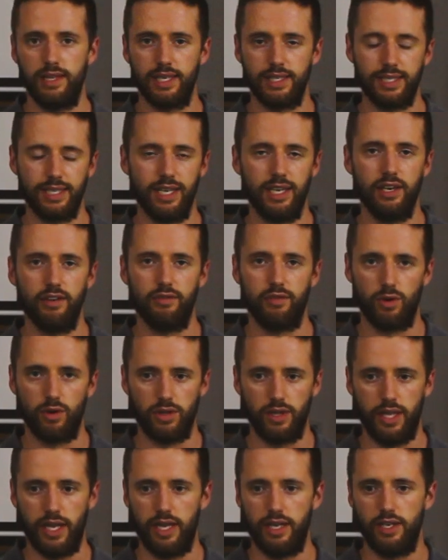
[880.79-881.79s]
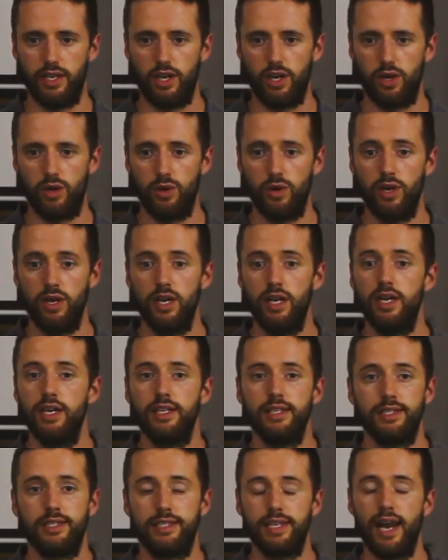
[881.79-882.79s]
the city of Orlando
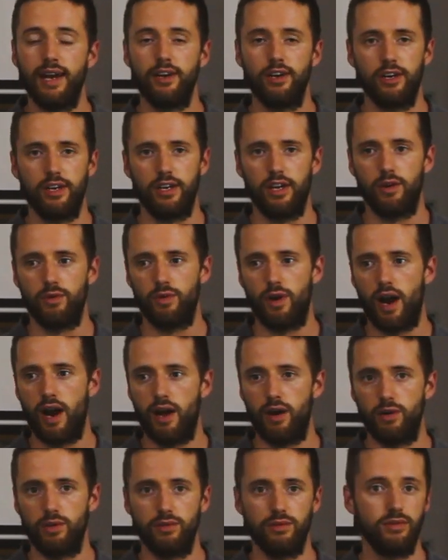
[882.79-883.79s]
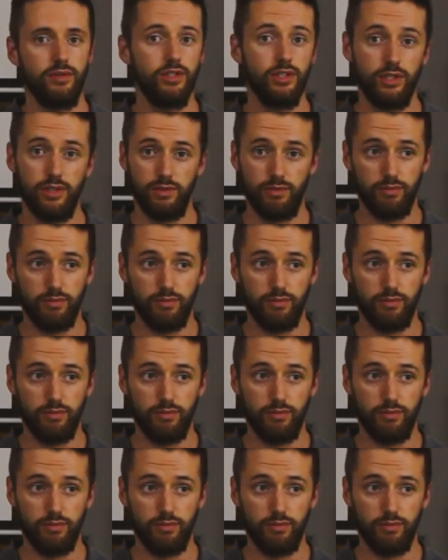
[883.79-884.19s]
centered around,